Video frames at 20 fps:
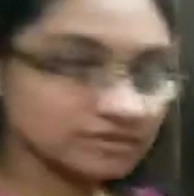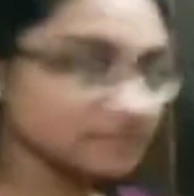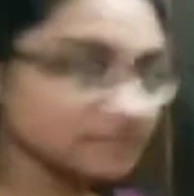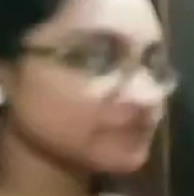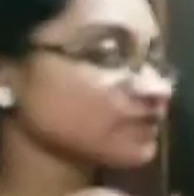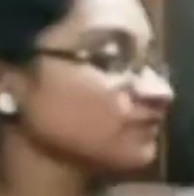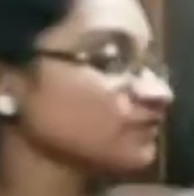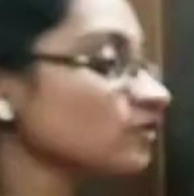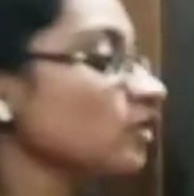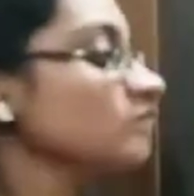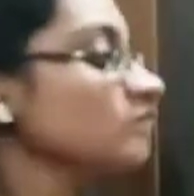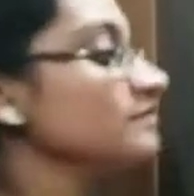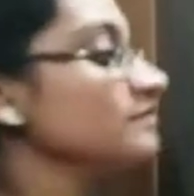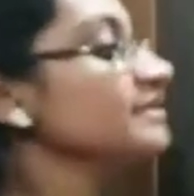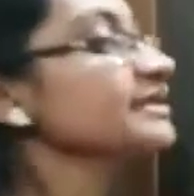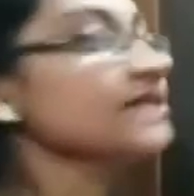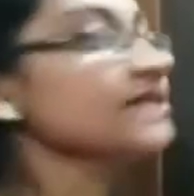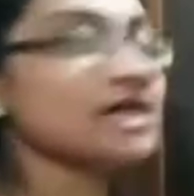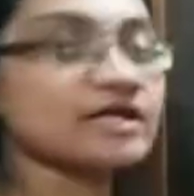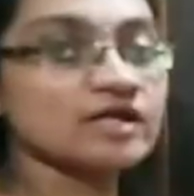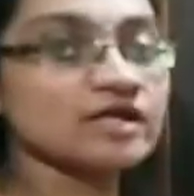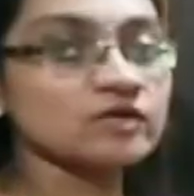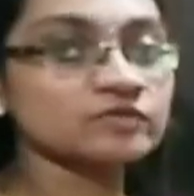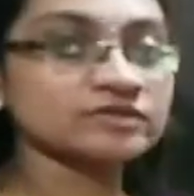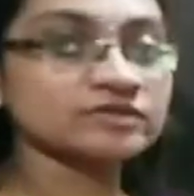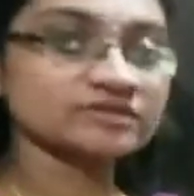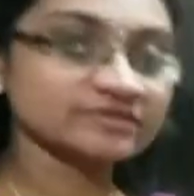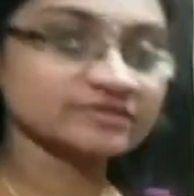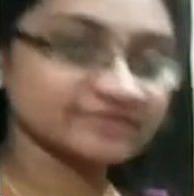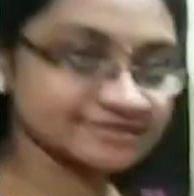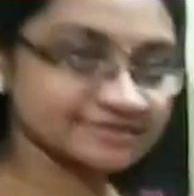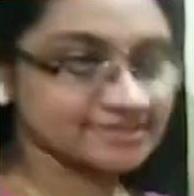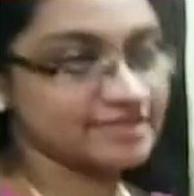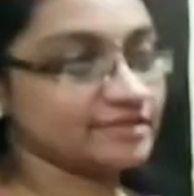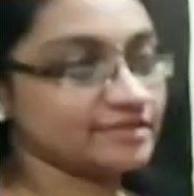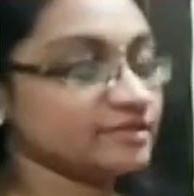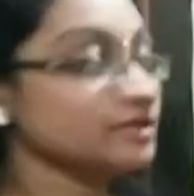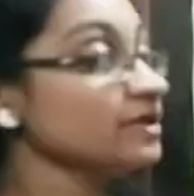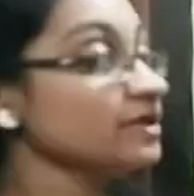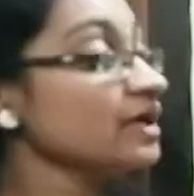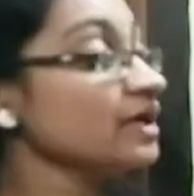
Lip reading: revolving around sun.